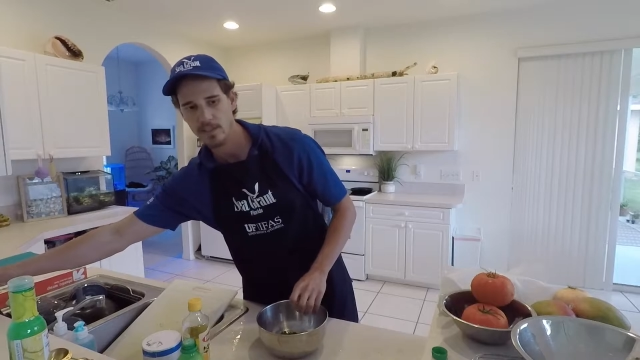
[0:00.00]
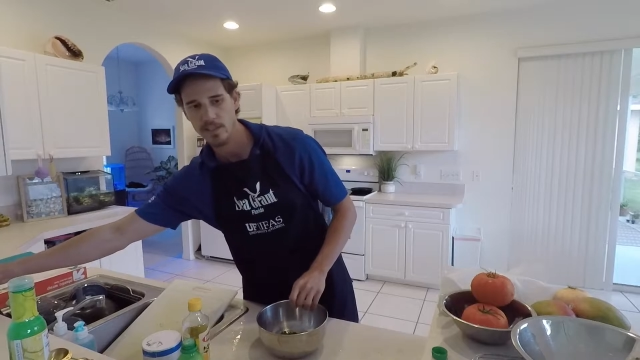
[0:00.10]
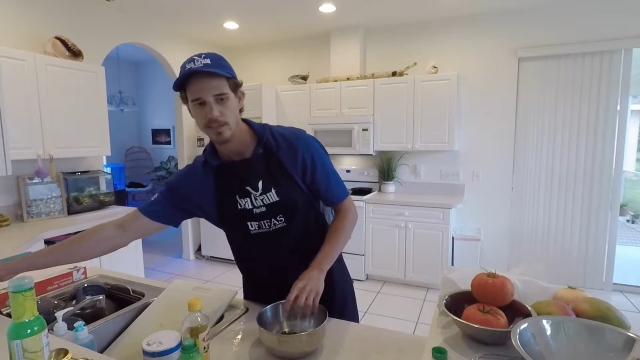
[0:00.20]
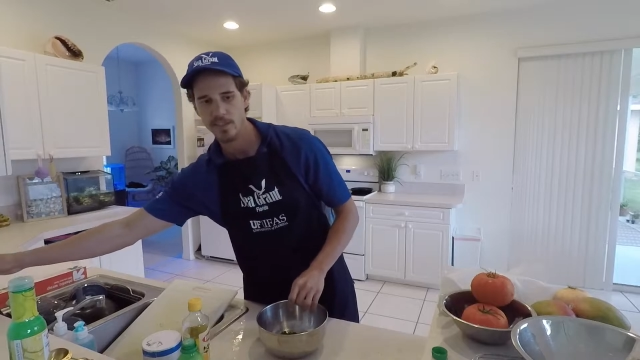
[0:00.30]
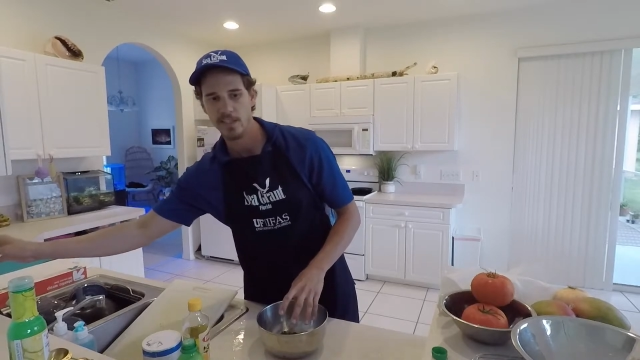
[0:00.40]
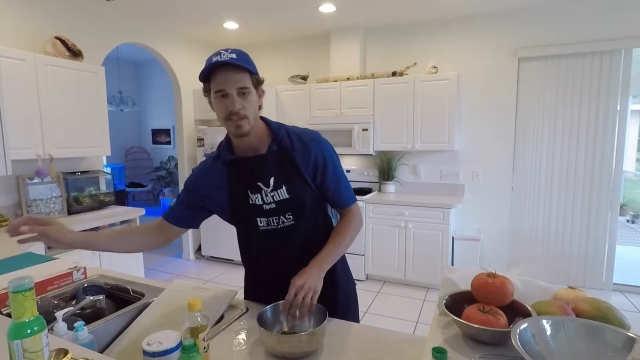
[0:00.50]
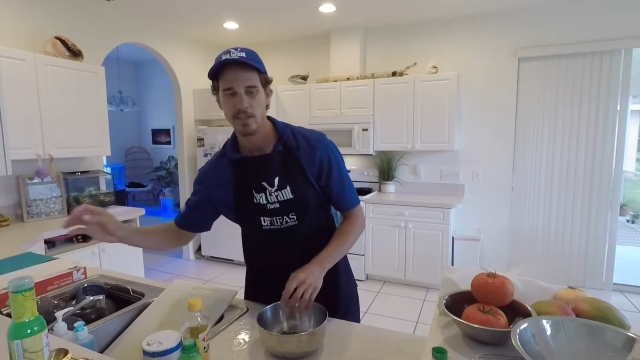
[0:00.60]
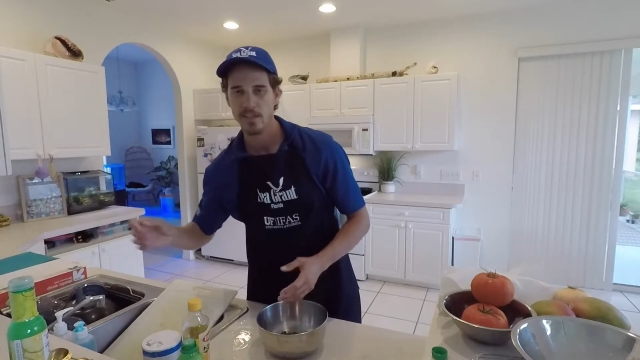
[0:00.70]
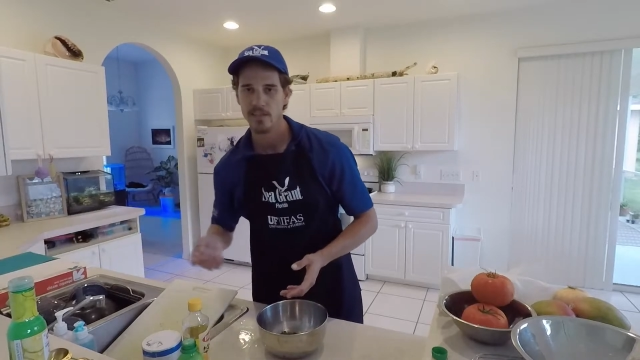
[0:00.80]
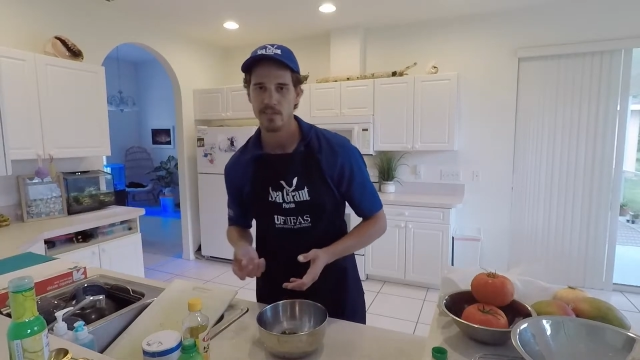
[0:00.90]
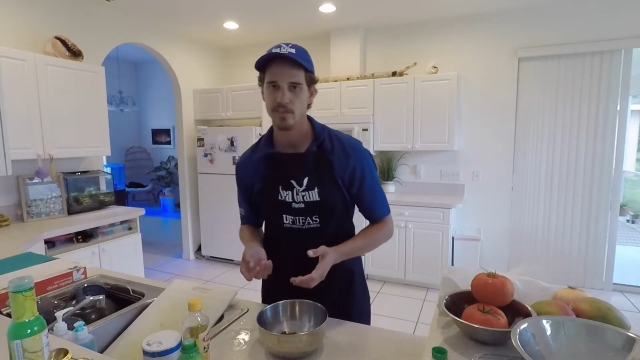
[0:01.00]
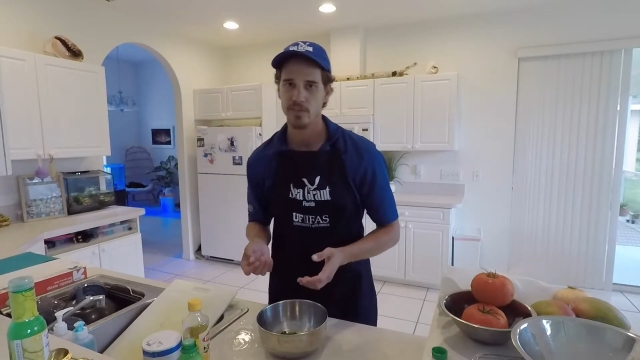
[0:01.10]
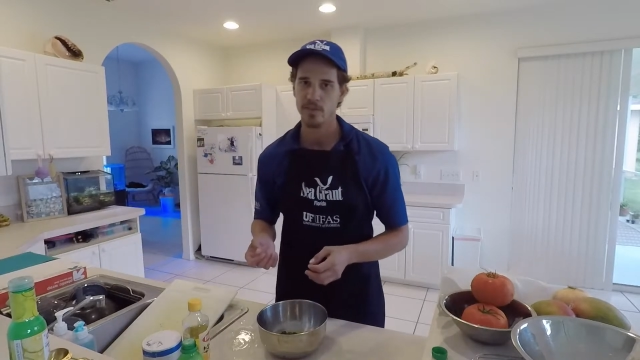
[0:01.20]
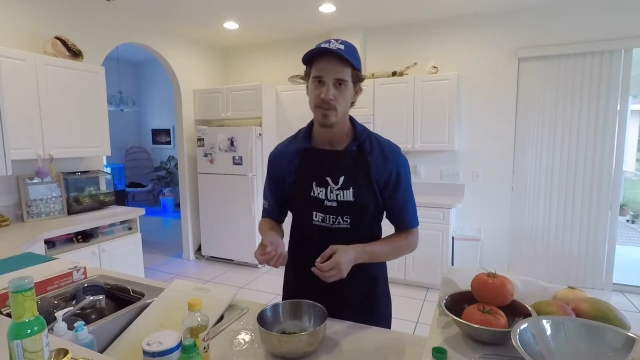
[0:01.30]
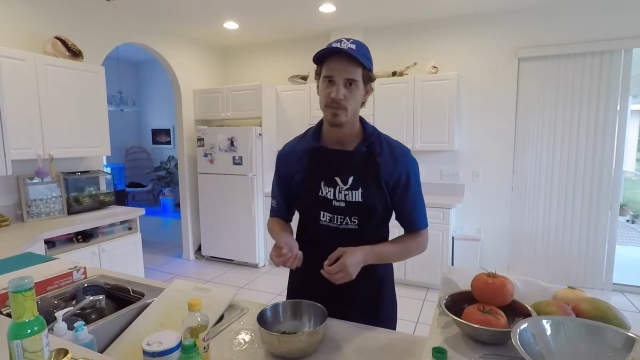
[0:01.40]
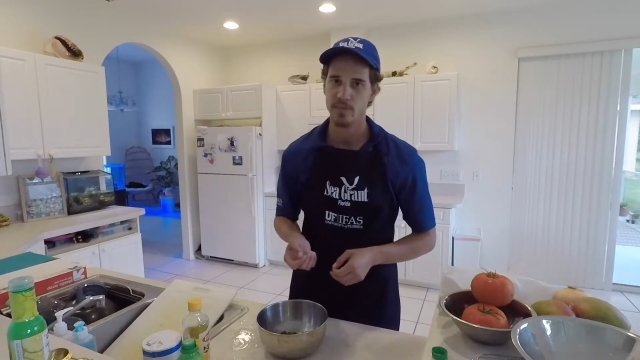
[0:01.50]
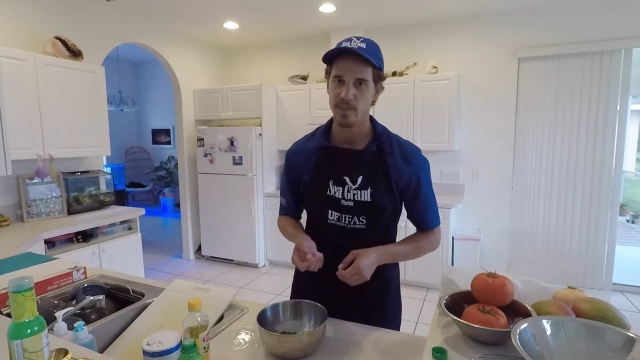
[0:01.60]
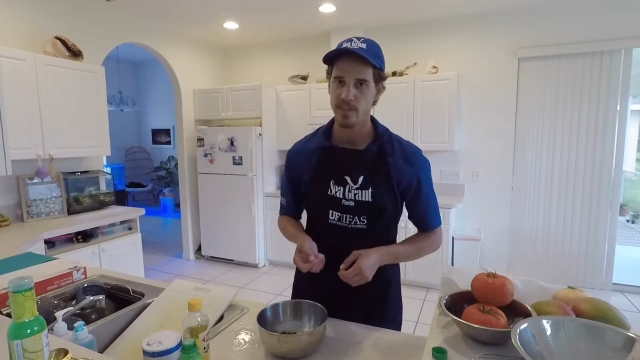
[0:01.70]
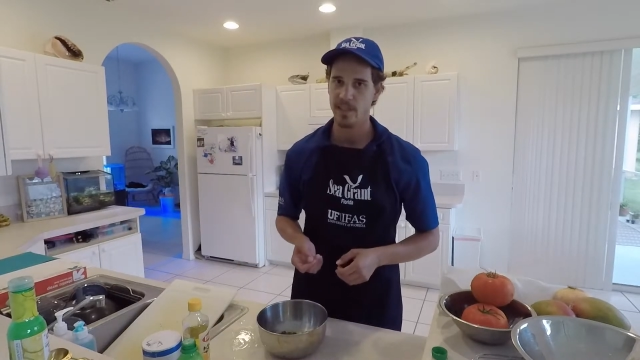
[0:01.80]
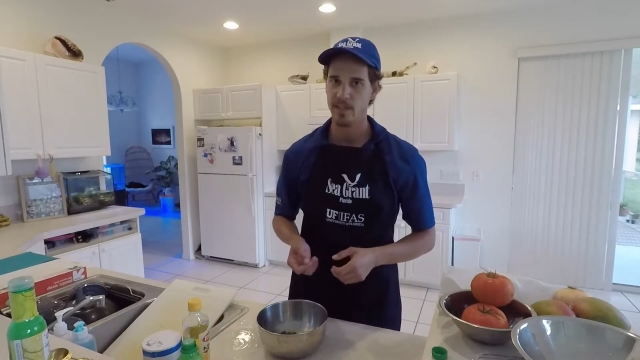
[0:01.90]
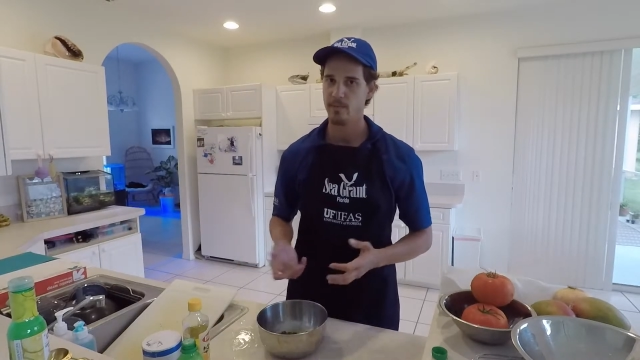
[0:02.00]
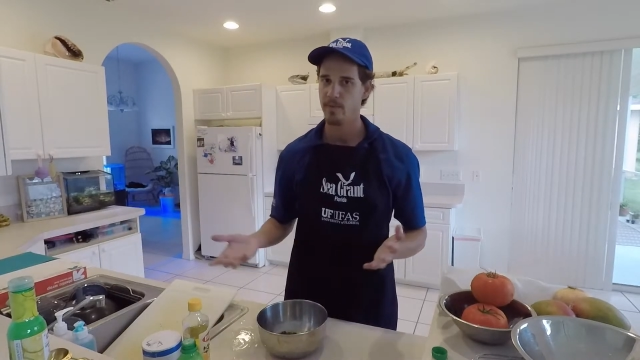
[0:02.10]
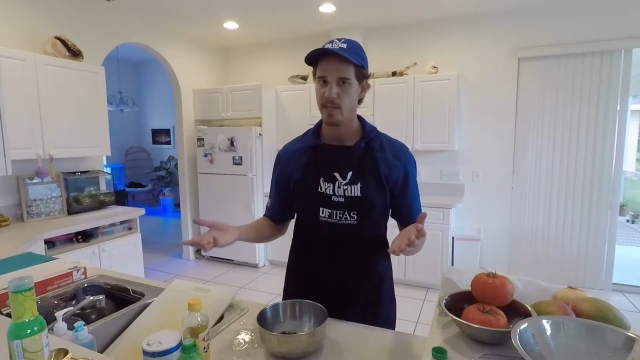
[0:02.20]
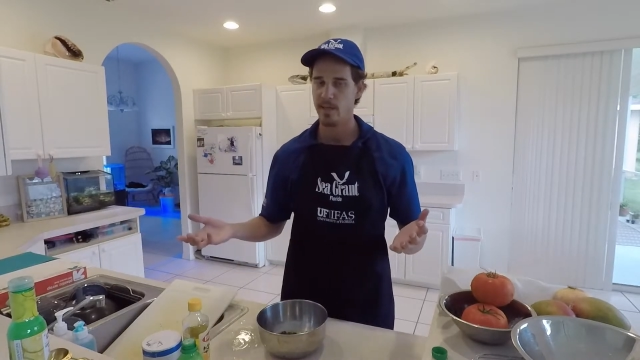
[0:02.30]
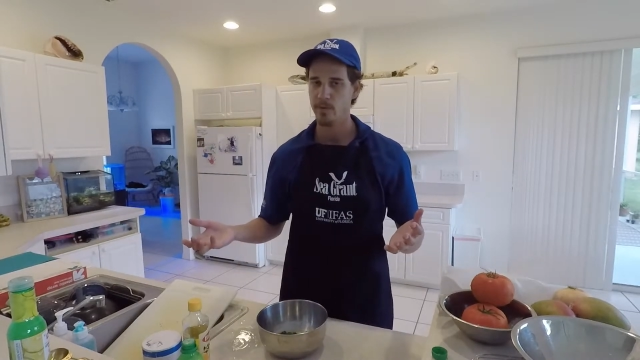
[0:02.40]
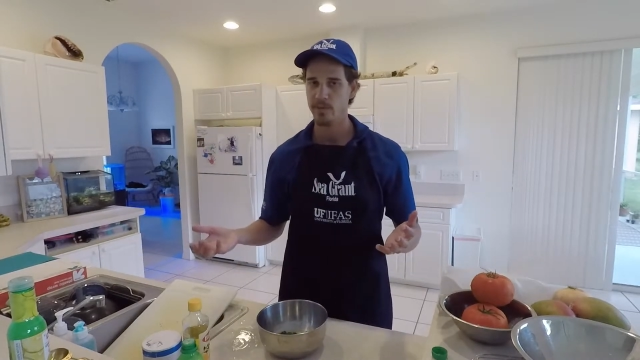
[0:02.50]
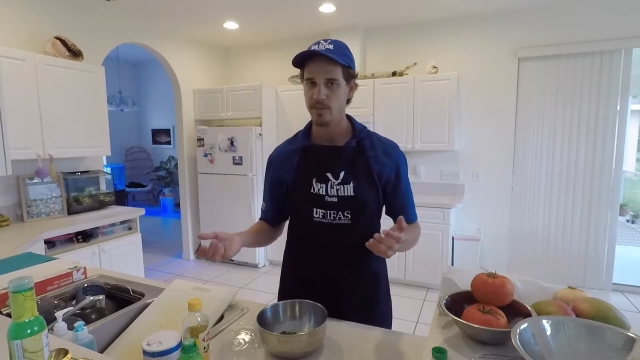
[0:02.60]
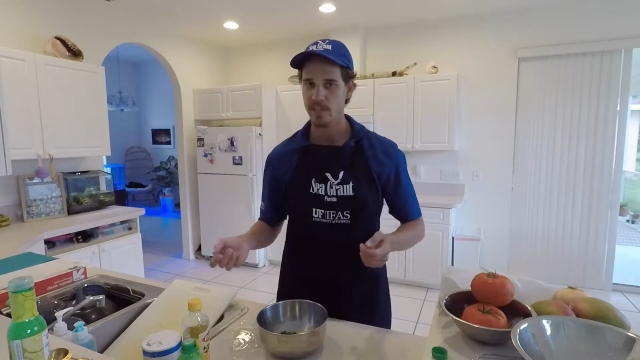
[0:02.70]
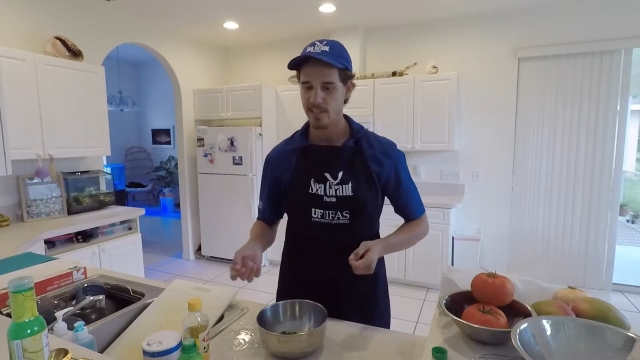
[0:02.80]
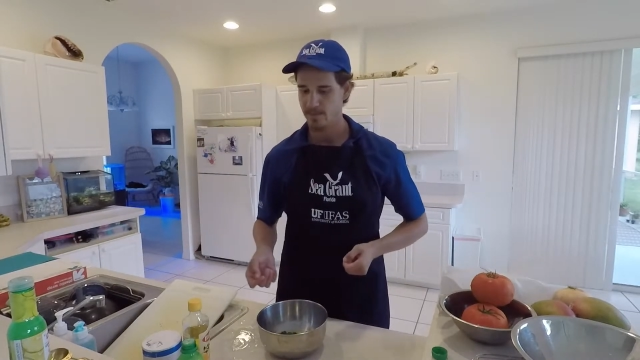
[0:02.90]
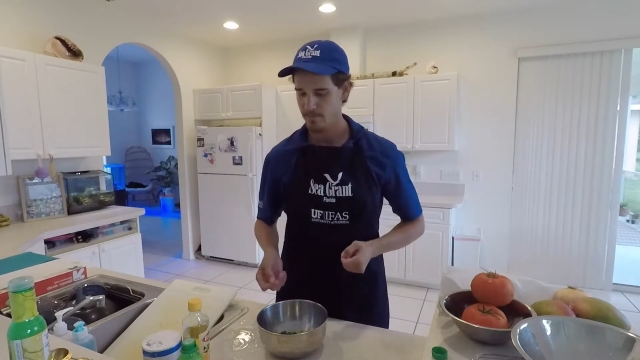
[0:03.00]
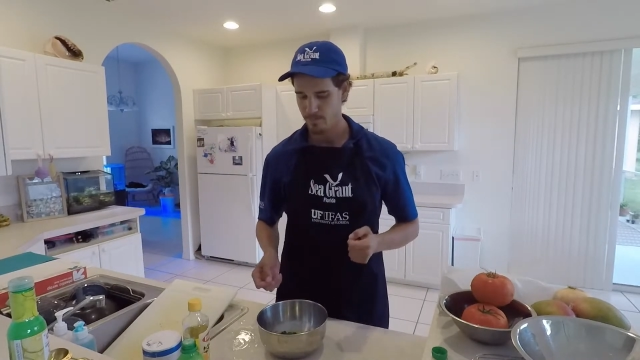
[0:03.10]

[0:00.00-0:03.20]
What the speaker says: I said, this is your recipe now. Add what you like.